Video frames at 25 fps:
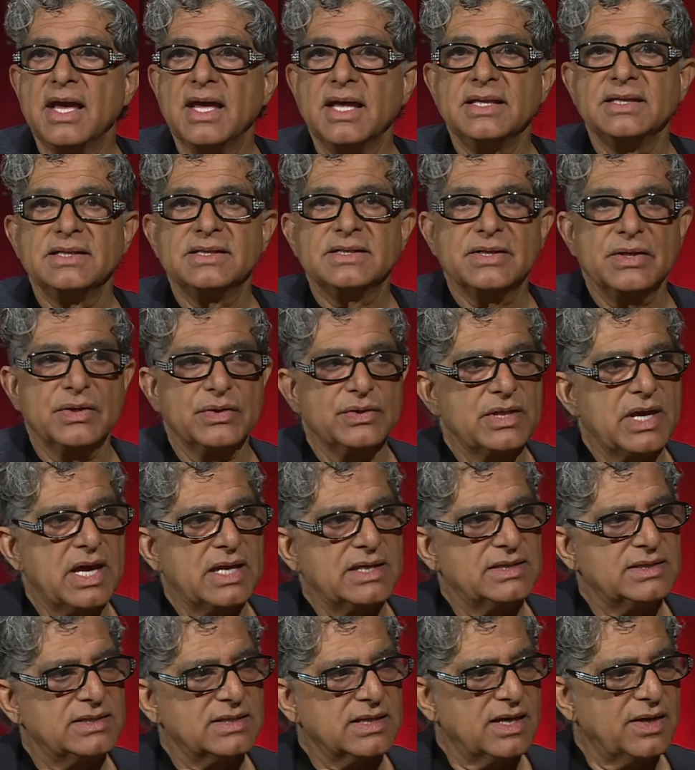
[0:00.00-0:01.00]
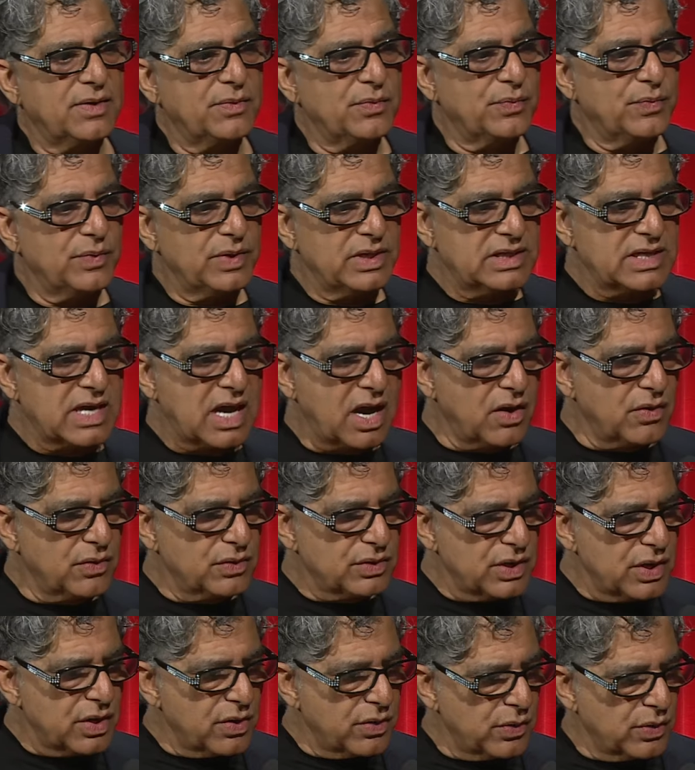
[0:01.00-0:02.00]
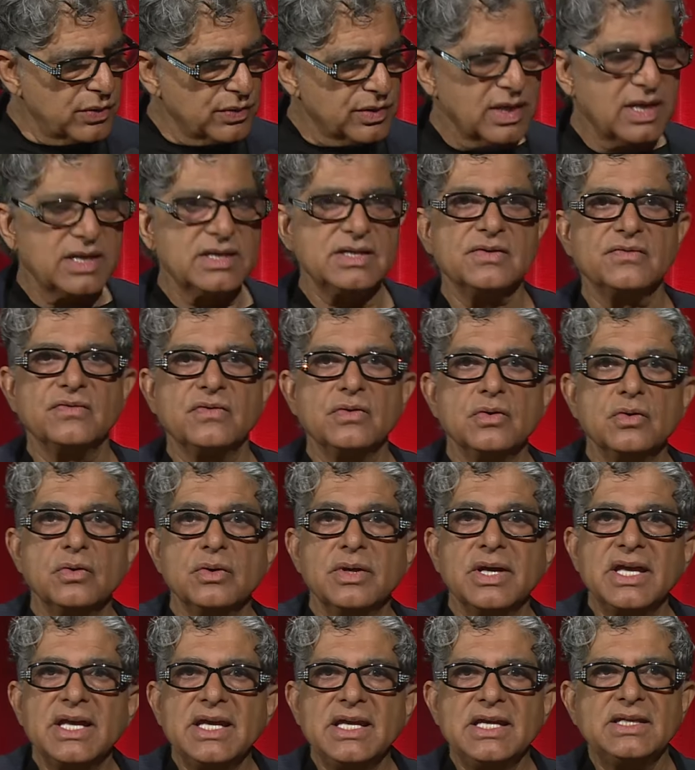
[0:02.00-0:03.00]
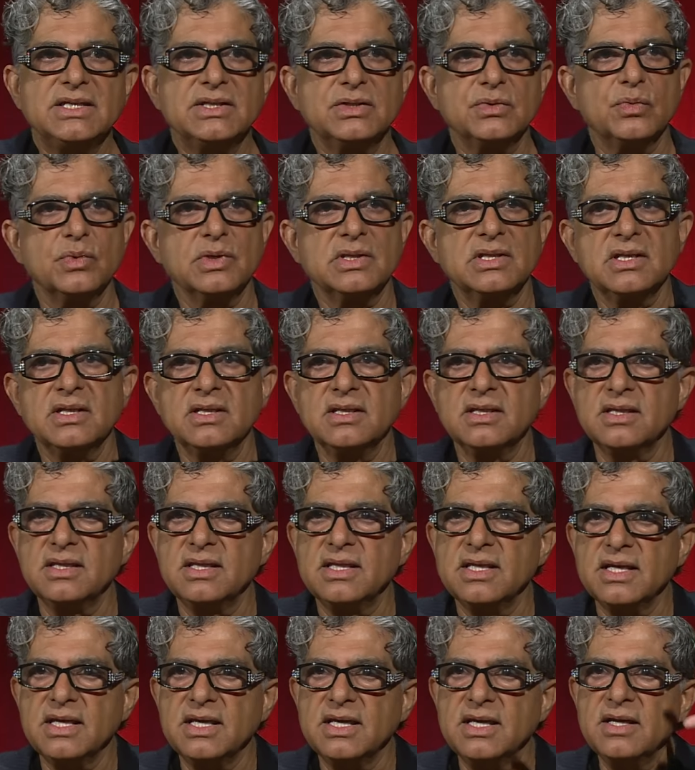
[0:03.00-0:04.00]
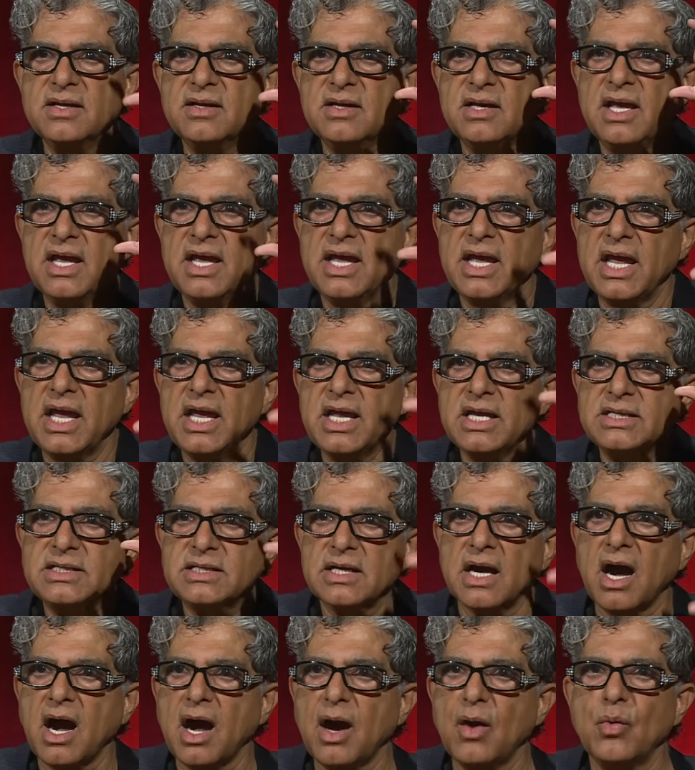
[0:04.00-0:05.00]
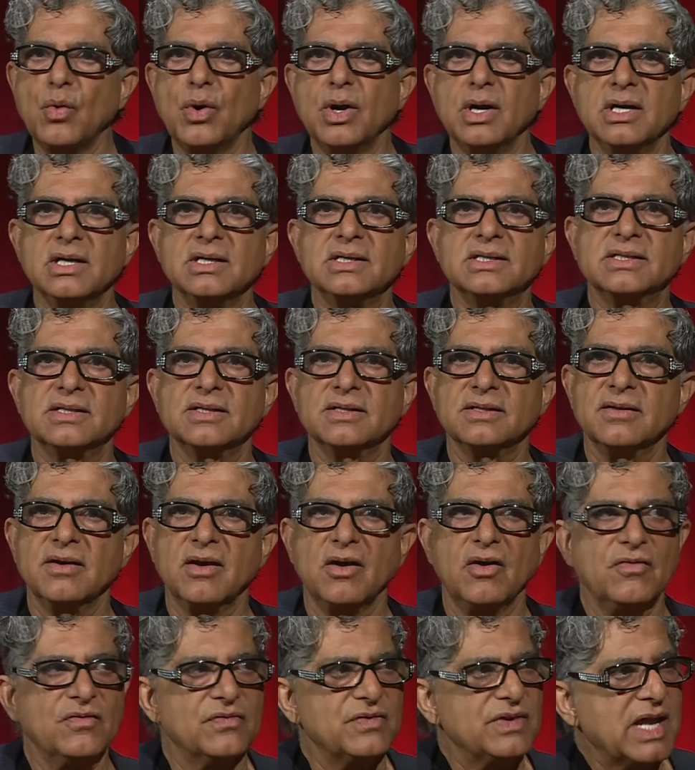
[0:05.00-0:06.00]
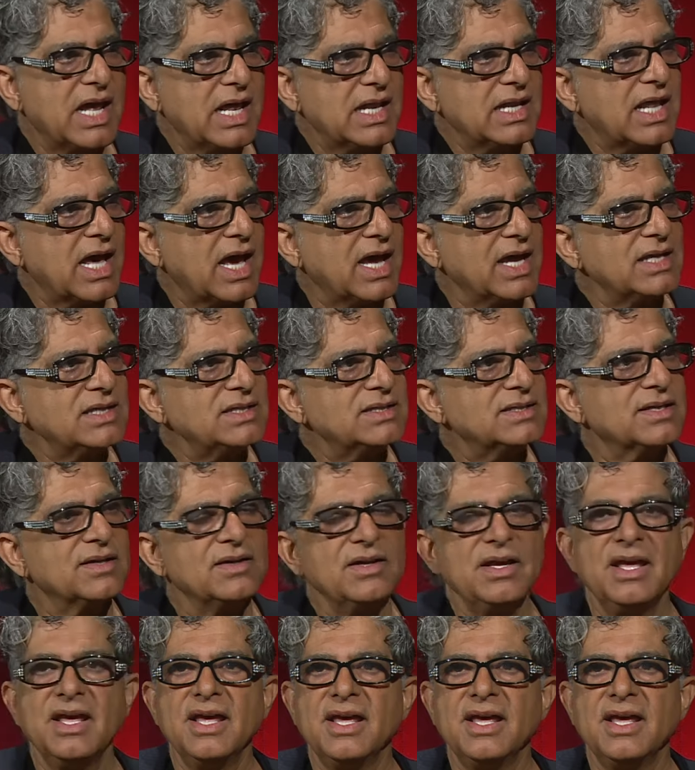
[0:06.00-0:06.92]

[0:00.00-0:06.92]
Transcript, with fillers: And so that uh, we now know that if you eat within the eight hours of daylight,